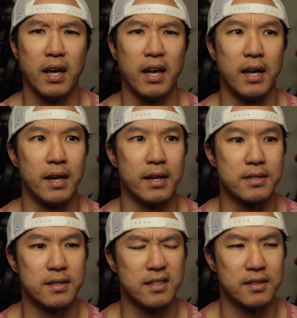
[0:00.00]

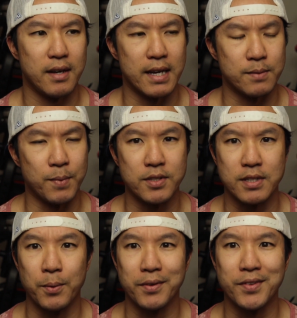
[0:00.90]
and as much as
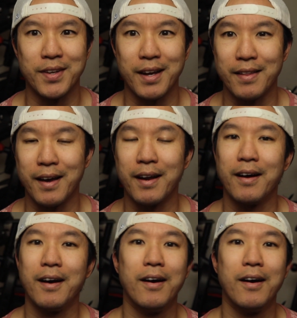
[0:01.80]
I would say that